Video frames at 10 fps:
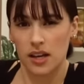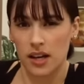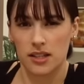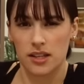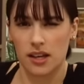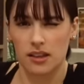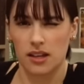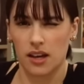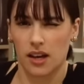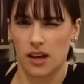It's like
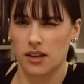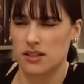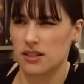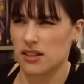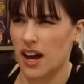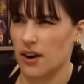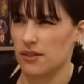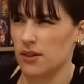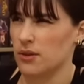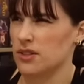the, I don't
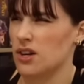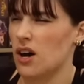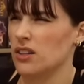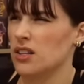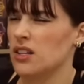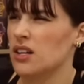even know what it's called.